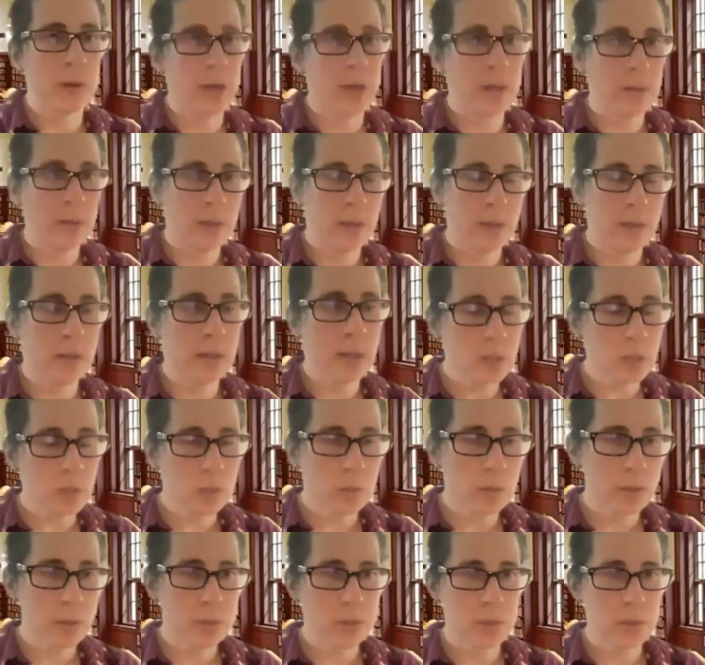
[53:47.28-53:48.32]
And then next
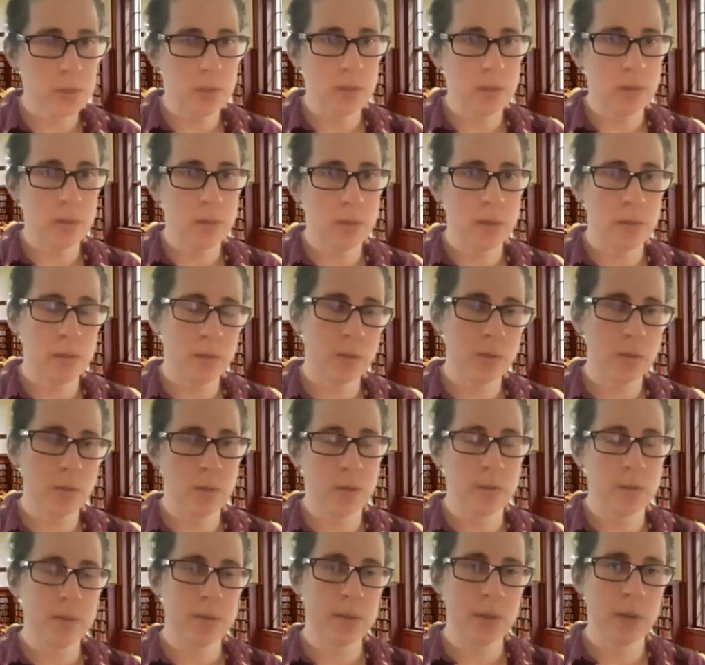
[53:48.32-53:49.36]
question is sort
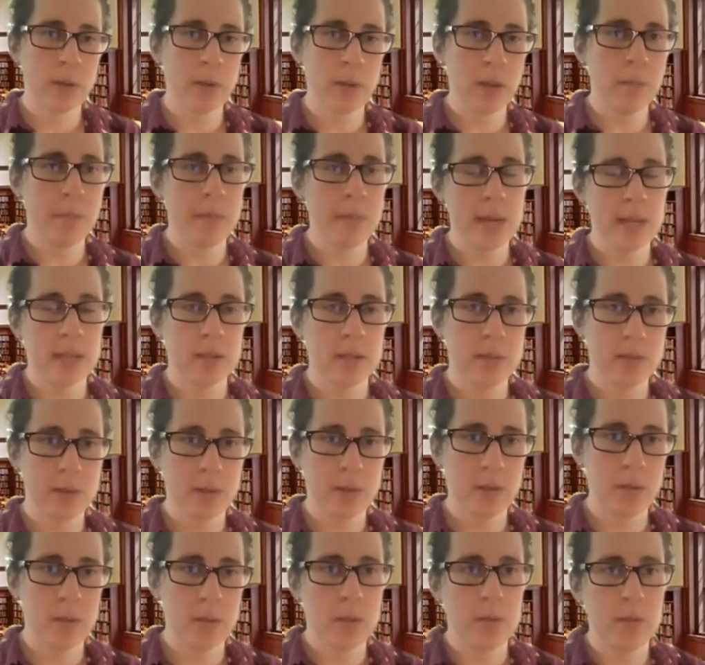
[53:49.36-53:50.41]
of circling back to
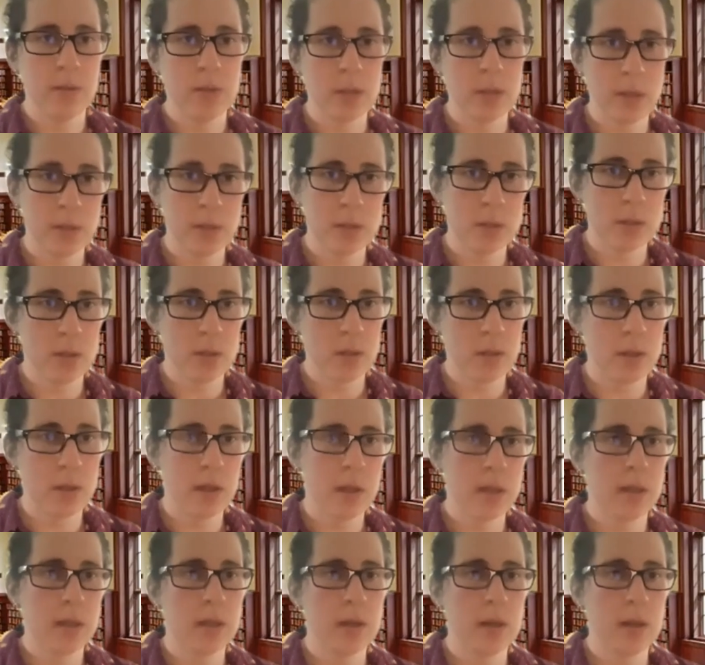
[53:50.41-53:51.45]
things you've touched on,
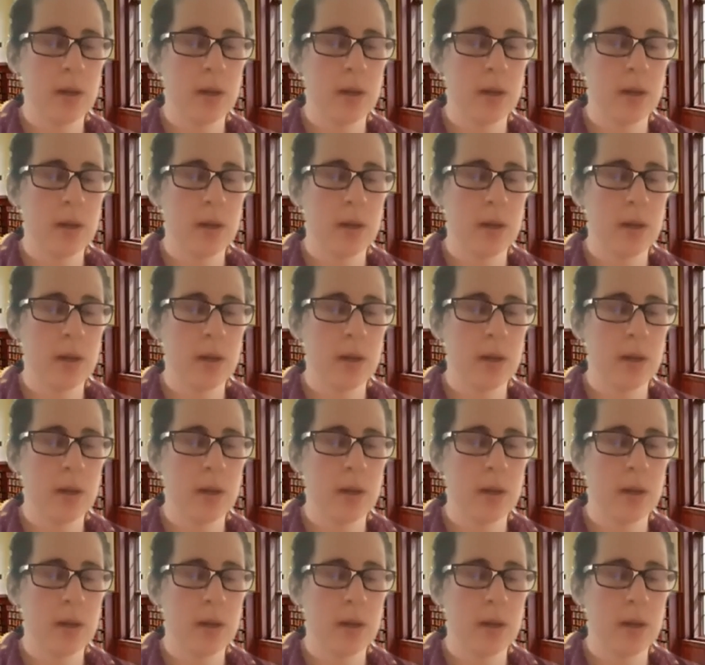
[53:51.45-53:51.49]
Nick.